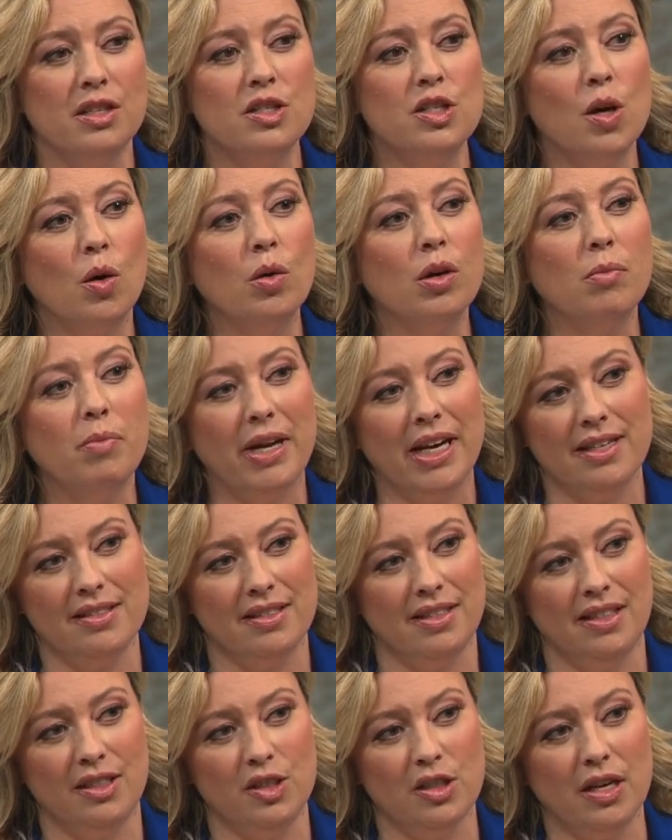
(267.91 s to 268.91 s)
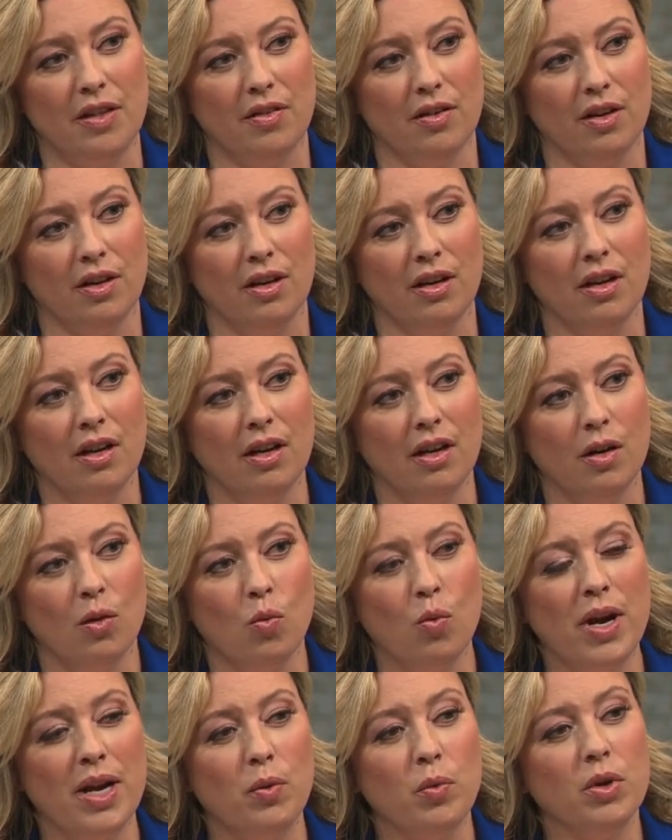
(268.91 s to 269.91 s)
don't abandon each other
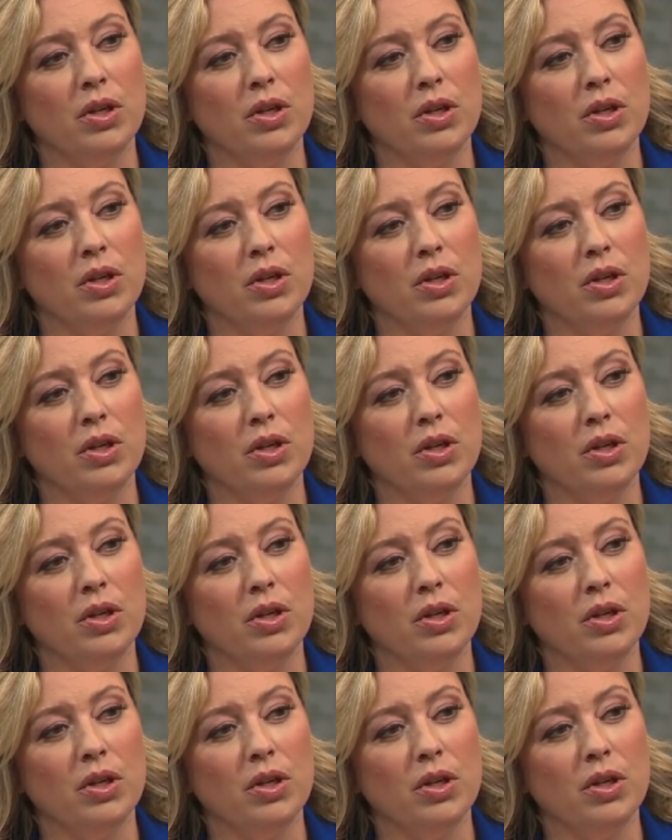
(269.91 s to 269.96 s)
when